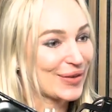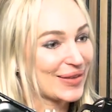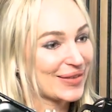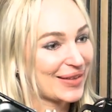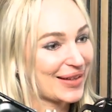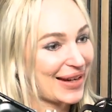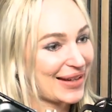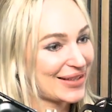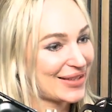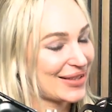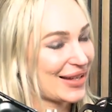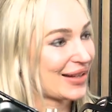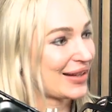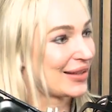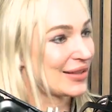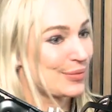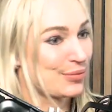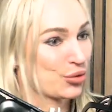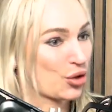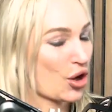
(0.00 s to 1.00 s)
thing that I had said
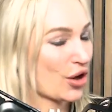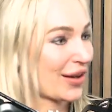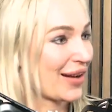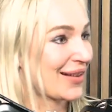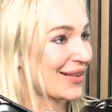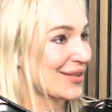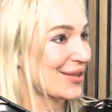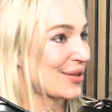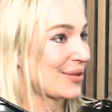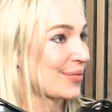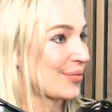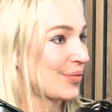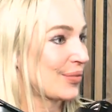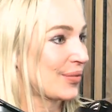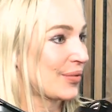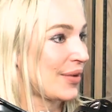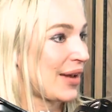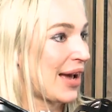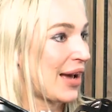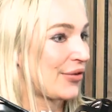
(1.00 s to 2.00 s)
is product.
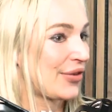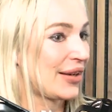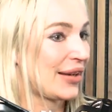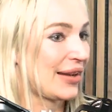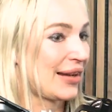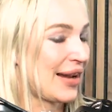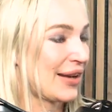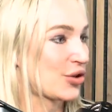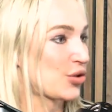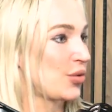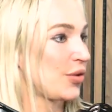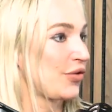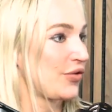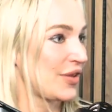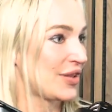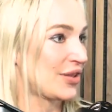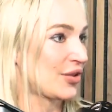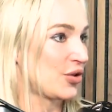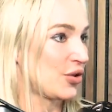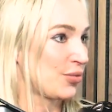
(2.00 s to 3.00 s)
Having an actual
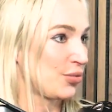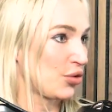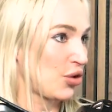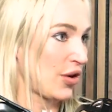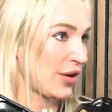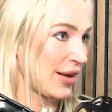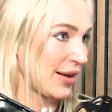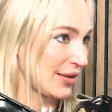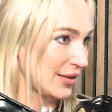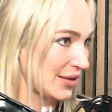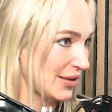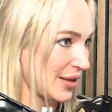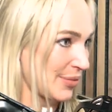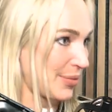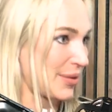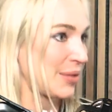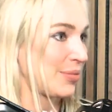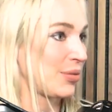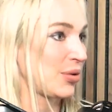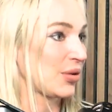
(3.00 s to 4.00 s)
physical product
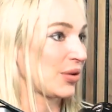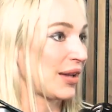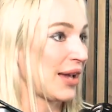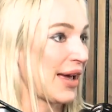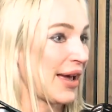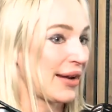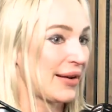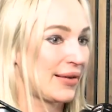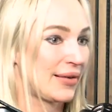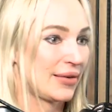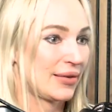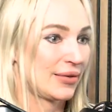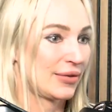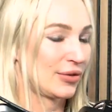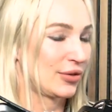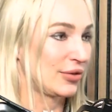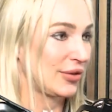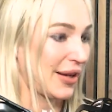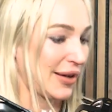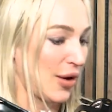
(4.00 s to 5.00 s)
that people can
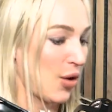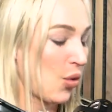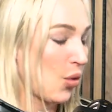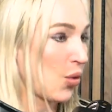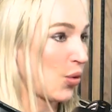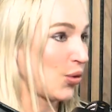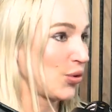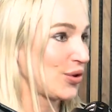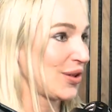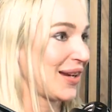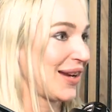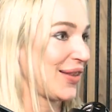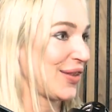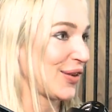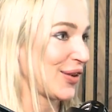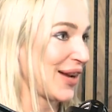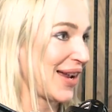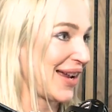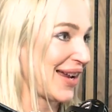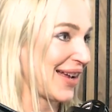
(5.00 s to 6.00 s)
like hold in
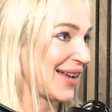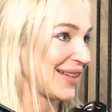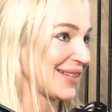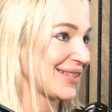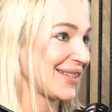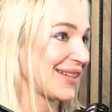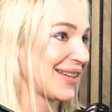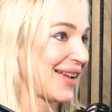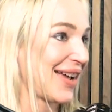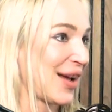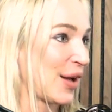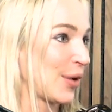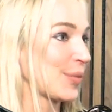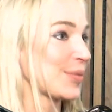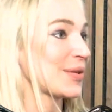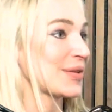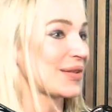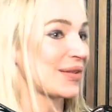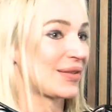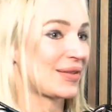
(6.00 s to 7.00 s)
their hand
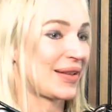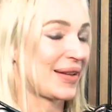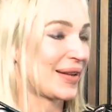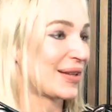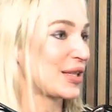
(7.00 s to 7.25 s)
helps the